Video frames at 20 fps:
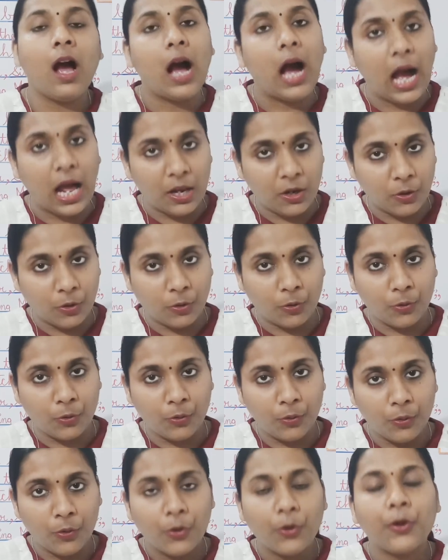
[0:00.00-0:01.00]

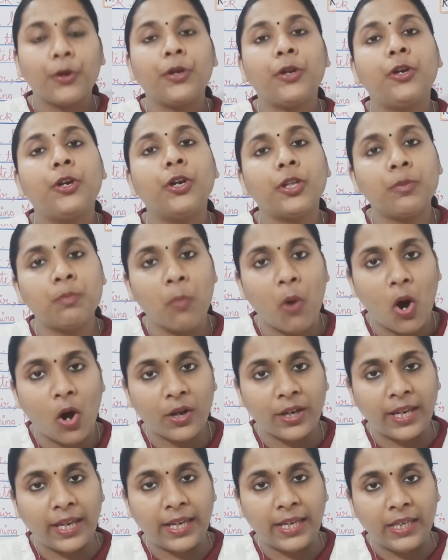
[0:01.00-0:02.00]
hello, good
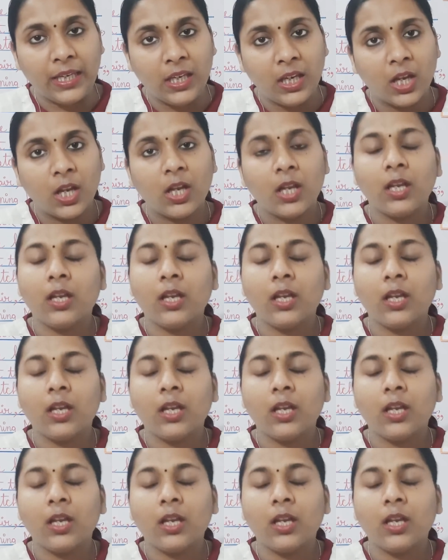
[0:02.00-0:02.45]
morning,